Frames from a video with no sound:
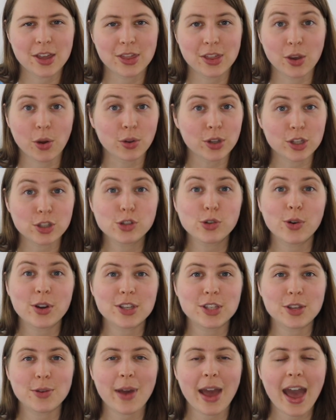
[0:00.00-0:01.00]
the only
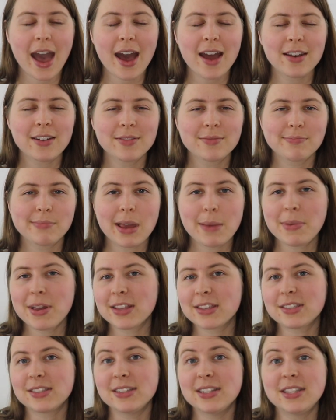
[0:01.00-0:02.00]
choice you had. Maybe
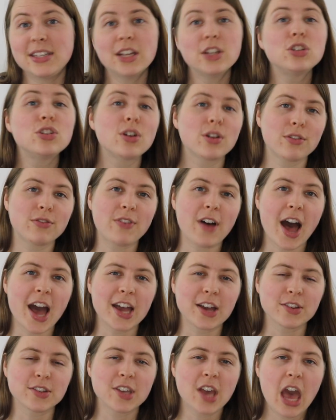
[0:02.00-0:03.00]
it's digital
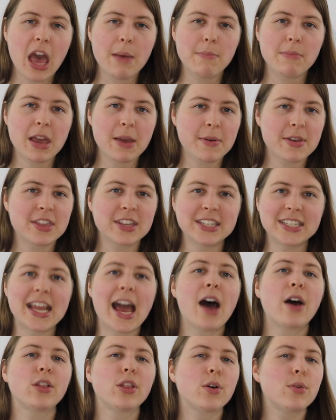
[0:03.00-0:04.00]
files. Maybe the
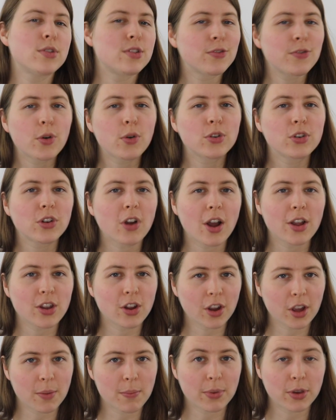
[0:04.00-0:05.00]
downloads folder on
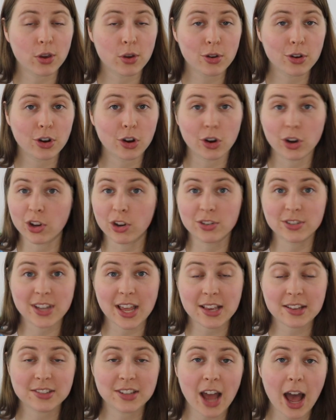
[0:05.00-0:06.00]
your computer or your
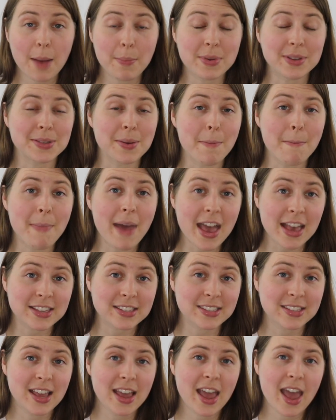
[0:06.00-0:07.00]
desktop is a
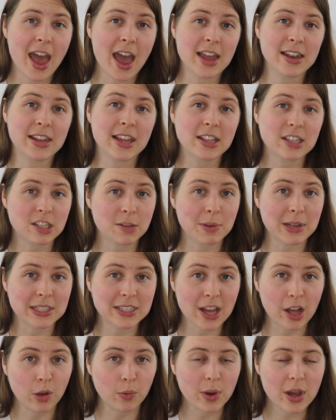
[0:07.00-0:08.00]
mess and needs to be
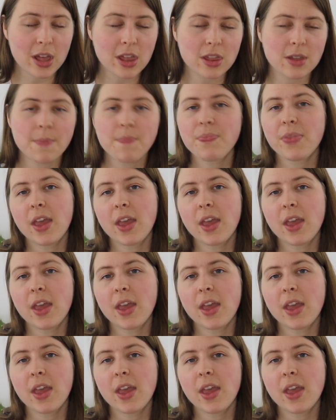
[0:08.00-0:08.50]
dealt with.